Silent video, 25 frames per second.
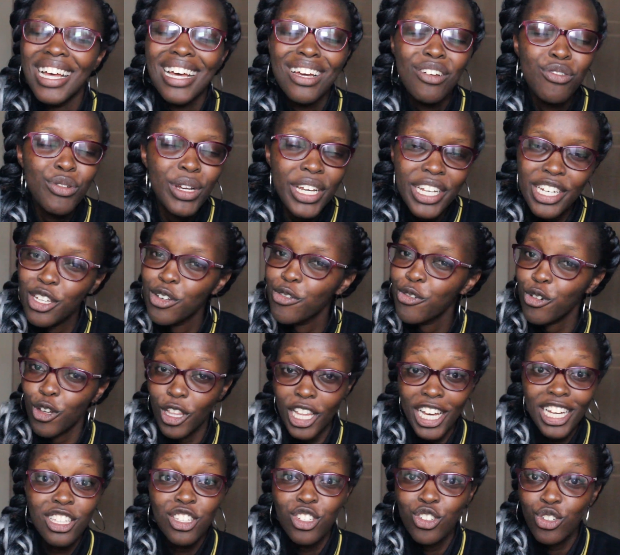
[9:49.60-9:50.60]
ready for
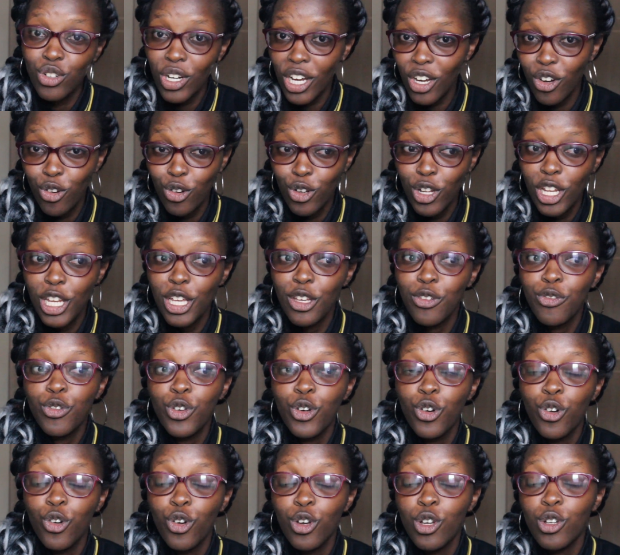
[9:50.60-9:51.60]
that struggle if
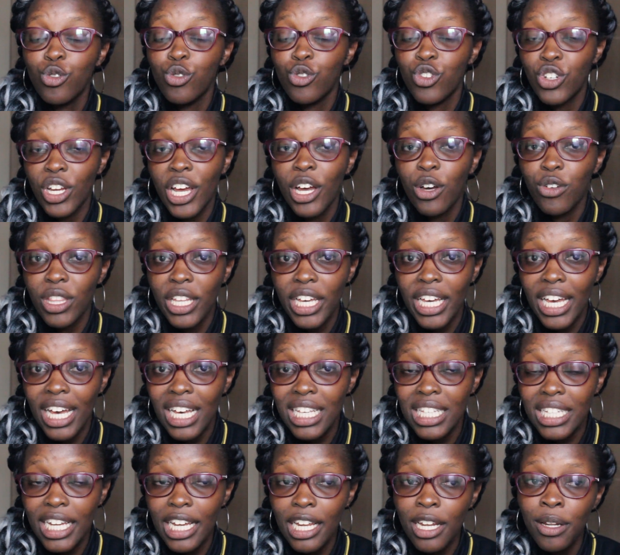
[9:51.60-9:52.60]
you're going to try out the
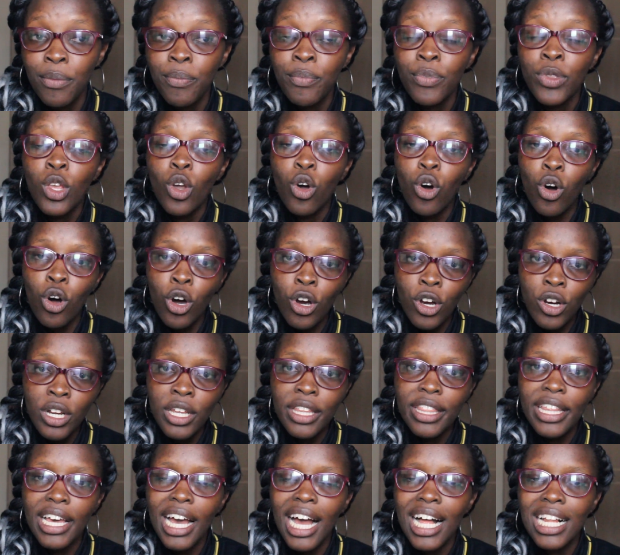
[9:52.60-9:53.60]
hairstyle. Or
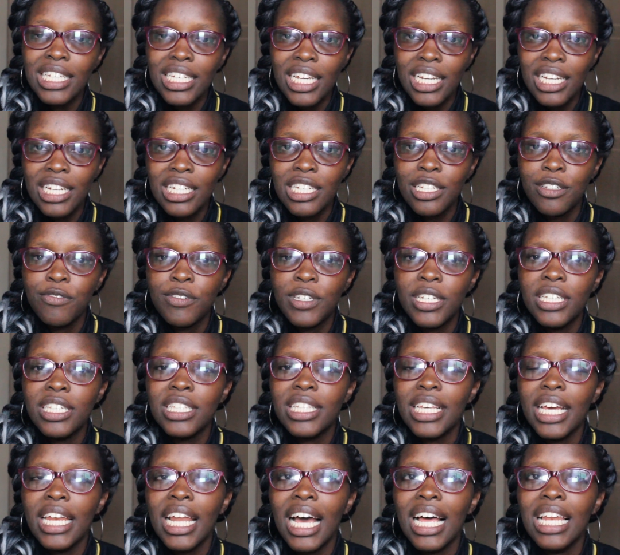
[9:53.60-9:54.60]
the alternative is,
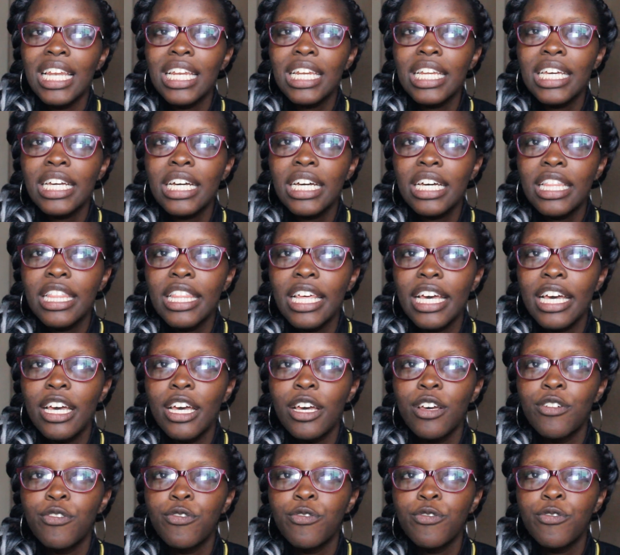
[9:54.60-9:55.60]
and I'll link
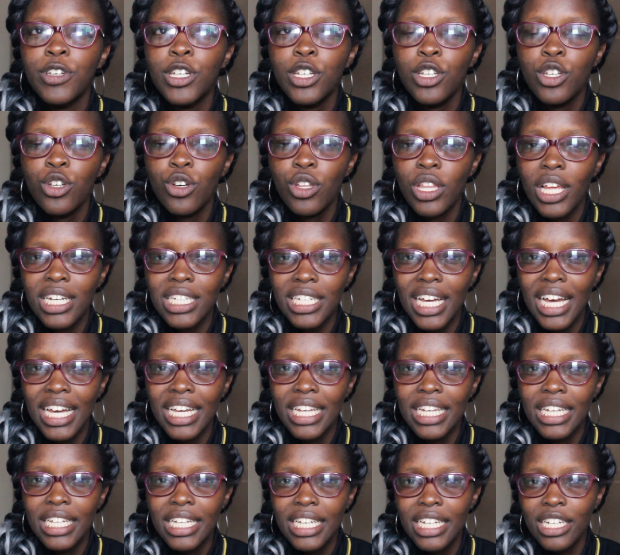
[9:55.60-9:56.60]
the video that
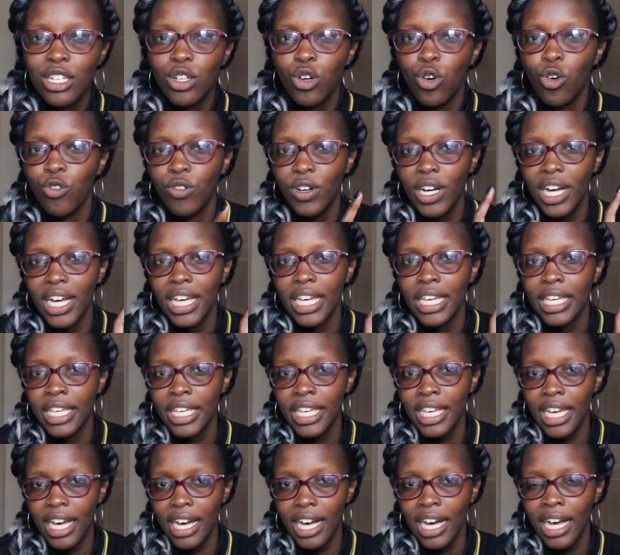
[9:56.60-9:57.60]
I did over
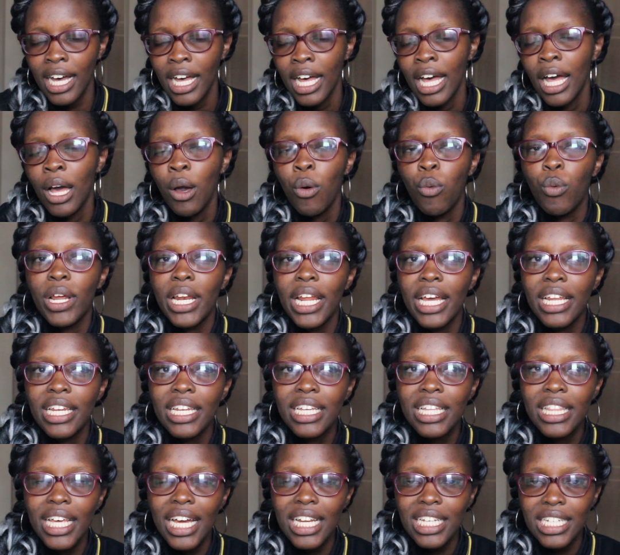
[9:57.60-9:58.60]
here. When I
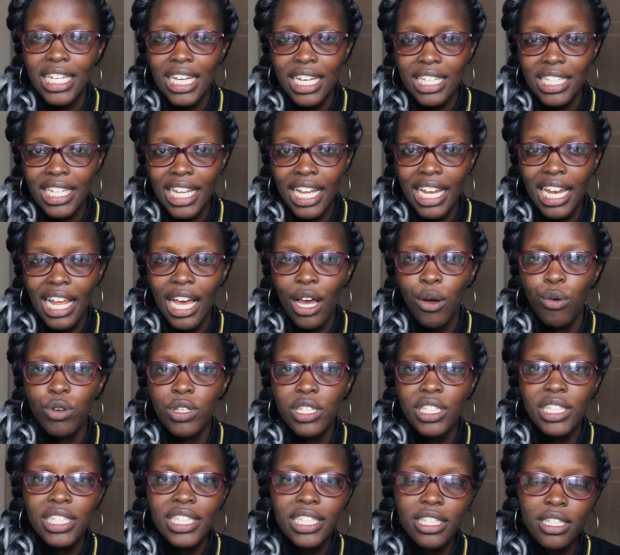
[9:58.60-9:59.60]
did that hairstyle,
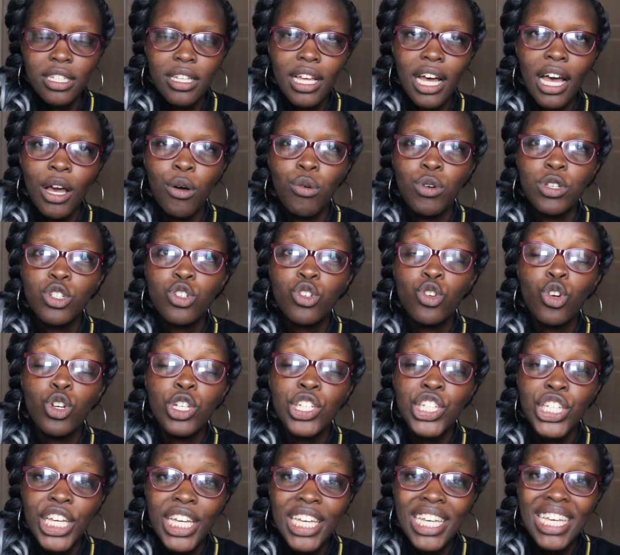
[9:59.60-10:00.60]
I was
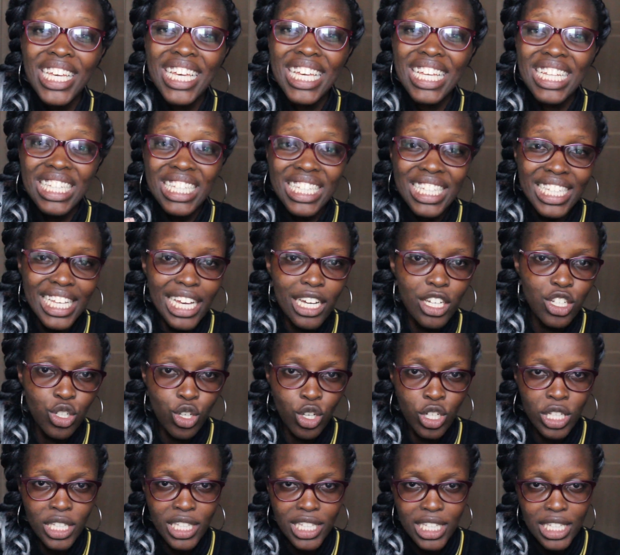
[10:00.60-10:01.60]
crocheting in
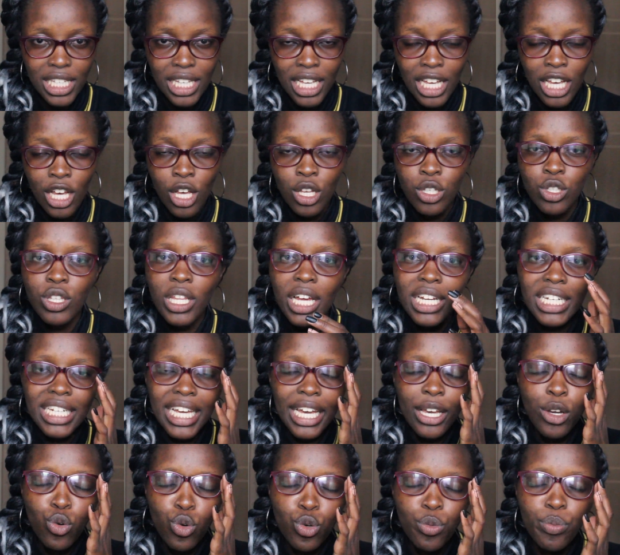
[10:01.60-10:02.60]
sections so that
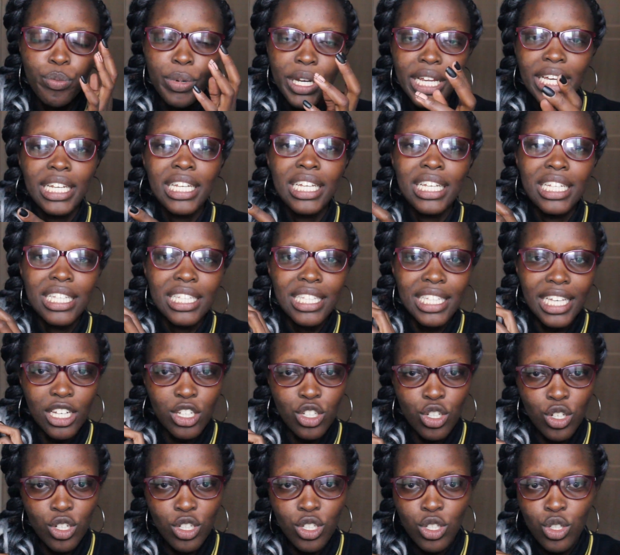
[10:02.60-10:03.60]
I could braid in
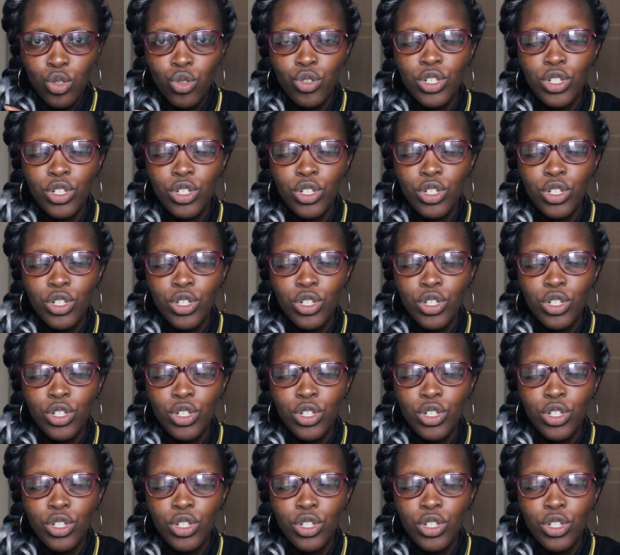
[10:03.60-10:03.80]
sections to